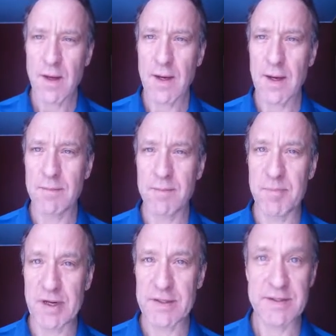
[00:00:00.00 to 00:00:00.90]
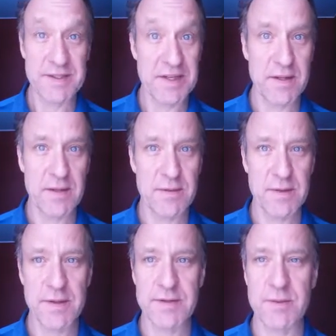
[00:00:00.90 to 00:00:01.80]
Um, but still,
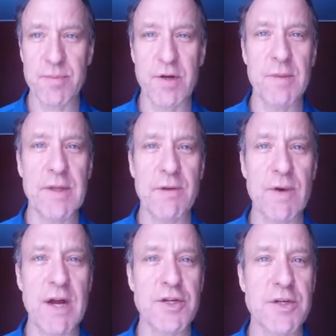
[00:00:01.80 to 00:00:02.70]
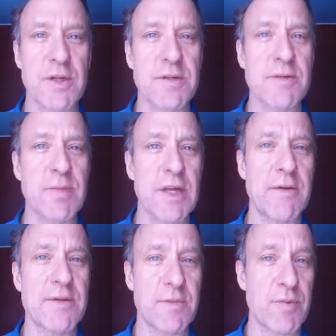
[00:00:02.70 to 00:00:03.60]
the supremely rational,
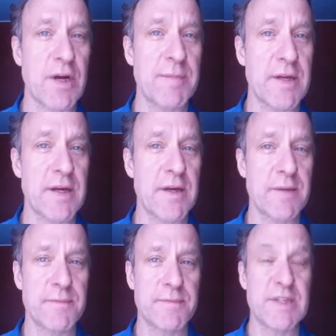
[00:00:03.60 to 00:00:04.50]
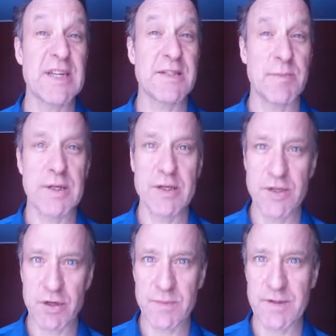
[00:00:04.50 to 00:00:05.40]
supremely
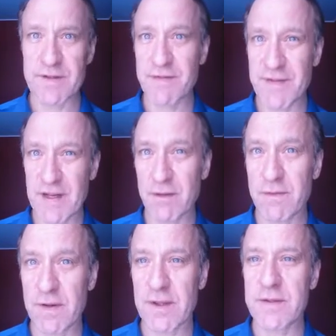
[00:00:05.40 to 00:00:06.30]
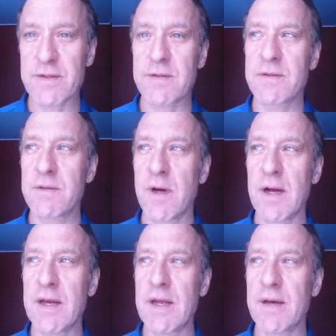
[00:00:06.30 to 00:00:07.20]
disciplined Germans fell for this
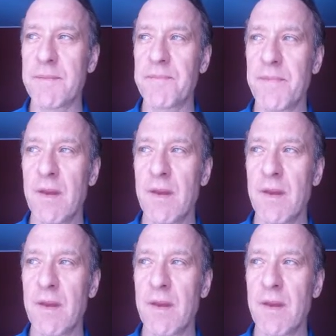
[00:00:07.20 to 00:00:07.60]
idea.